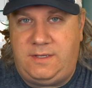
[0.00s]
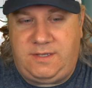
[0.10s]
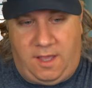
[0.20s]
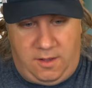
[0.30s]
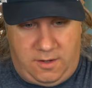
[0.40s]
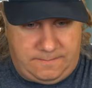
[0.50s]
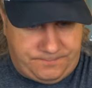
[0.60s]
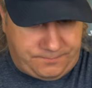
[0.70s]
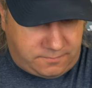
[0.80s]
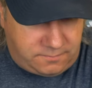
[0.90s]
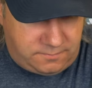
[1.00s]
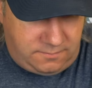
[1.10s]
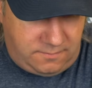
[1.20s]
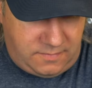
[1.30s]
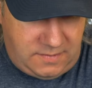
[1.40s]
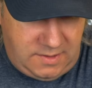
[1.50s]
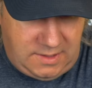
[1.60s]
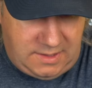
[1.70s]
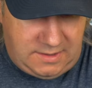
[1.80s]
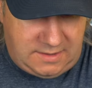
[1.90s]
killer.
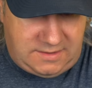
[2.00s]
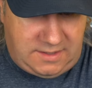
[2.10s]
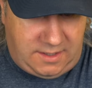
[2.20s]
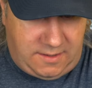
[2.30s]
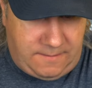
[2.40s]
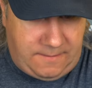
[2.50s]
Uh, let's see here.